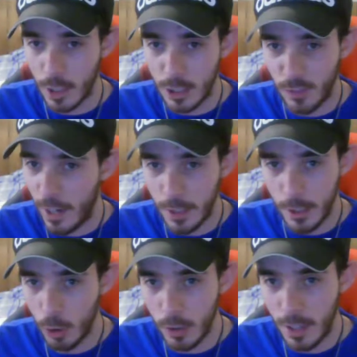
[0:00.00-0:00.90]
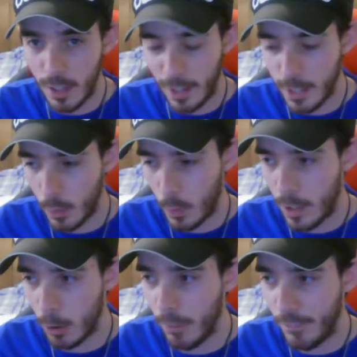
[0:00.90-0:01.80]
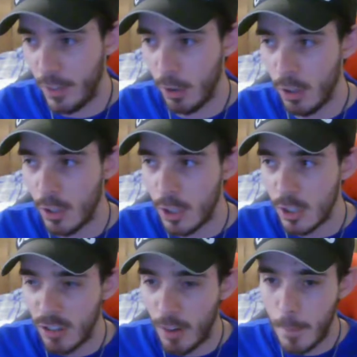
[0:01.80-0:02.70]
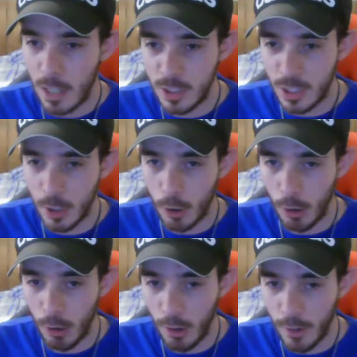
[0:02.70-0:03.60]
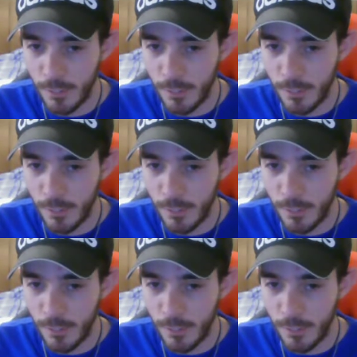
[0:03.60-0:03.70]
That's fine. You don't where you don't feel romantic or